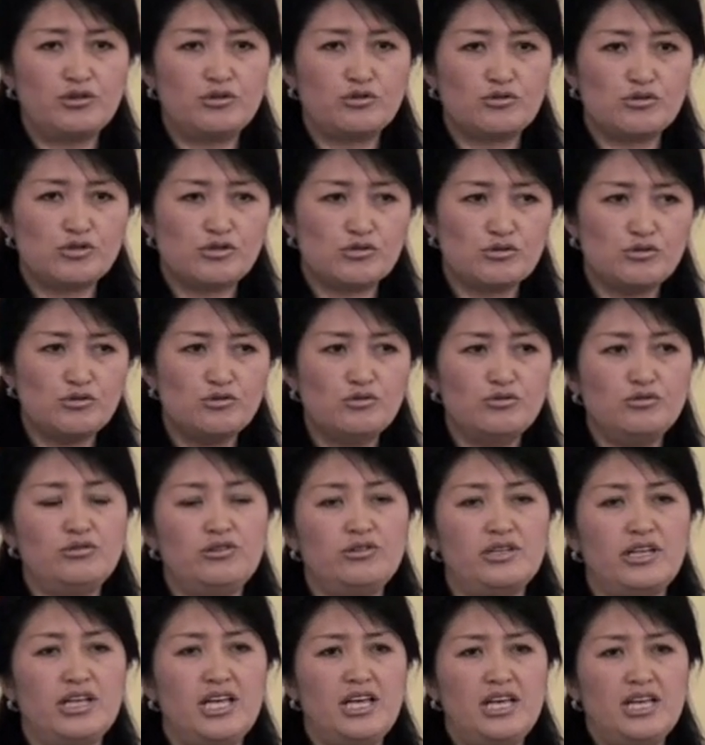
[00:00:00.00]
to
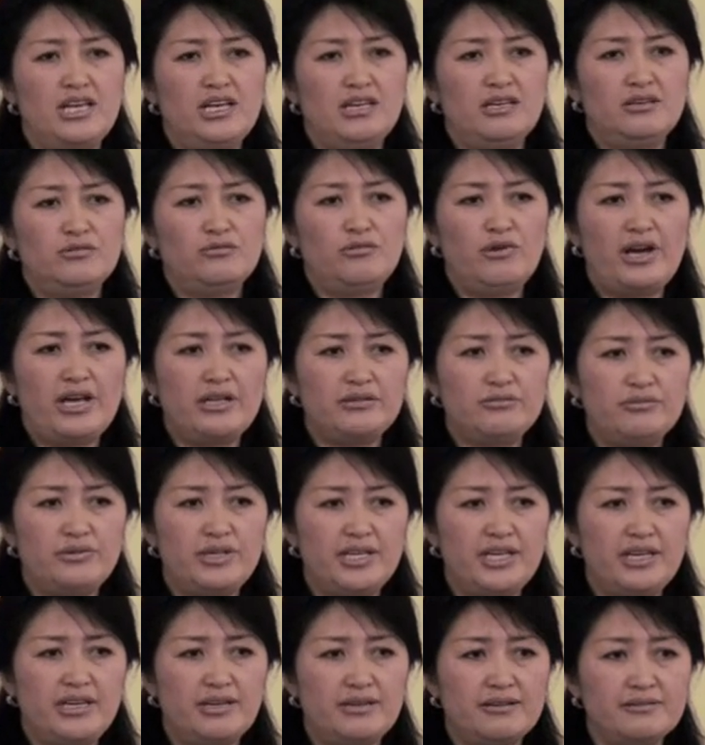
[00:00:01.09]
school while
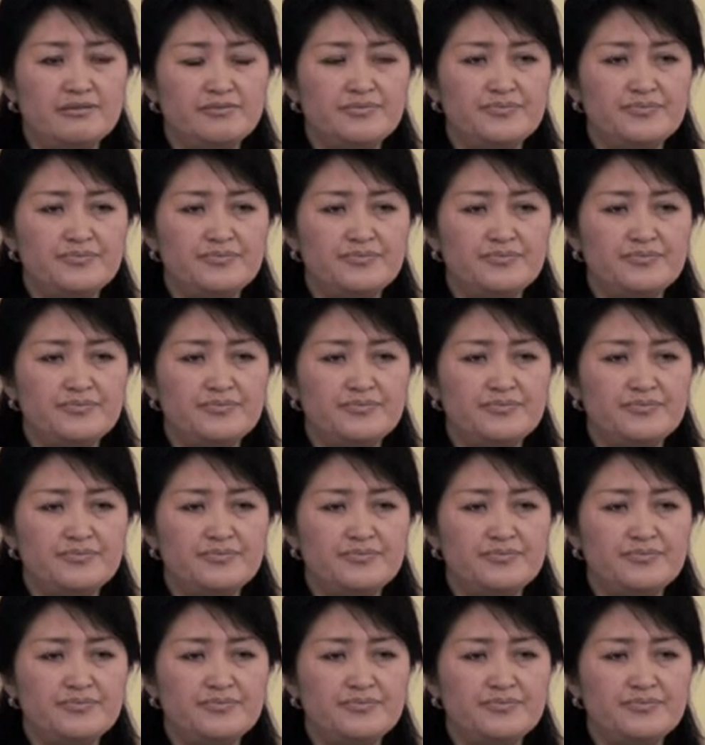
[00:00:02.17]
we